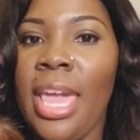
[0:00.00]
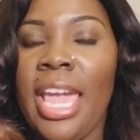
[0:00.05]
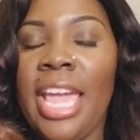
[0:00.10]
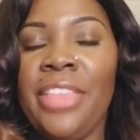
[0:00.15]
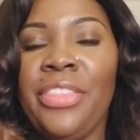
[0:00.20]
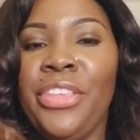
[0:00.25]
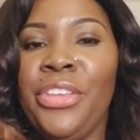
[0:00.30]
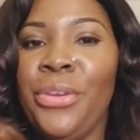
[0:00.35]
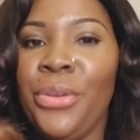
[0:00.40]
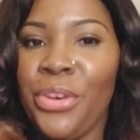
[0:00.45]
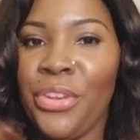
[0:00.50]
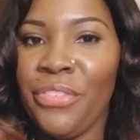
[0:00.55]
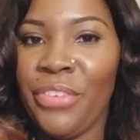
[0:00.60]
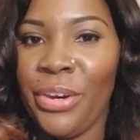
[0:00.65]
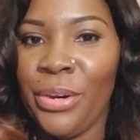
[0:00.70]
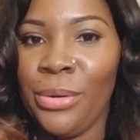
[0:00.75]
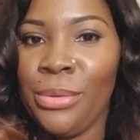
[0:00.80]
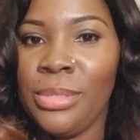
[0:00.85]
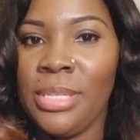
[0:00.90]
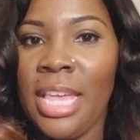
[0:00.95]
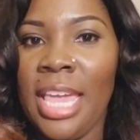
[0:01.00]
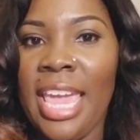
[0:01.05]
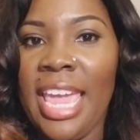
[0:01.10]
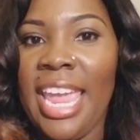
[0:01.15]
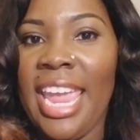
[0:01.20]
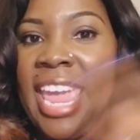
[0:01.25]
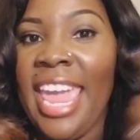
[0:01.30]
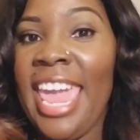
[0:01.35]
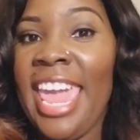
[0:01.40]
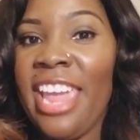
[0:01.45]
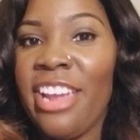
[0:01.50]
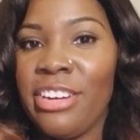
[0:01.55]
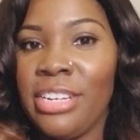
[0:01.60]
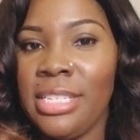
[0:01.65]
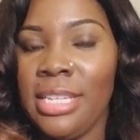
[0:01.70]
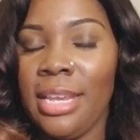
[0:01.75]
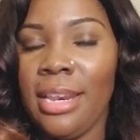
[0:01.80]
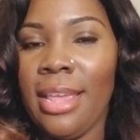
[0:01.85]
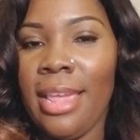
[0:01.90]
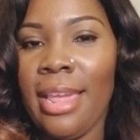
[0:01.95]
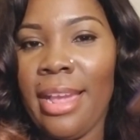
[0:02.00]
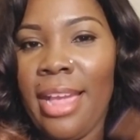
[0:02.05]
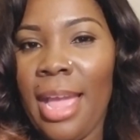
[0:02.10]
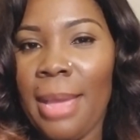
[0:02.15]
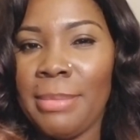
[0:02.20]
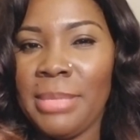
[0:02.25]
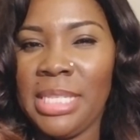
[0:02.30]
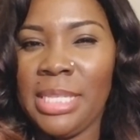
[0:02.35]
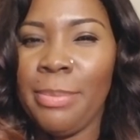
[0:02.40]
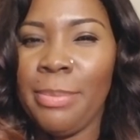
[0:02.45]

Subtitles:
in the universe, hears it, it comes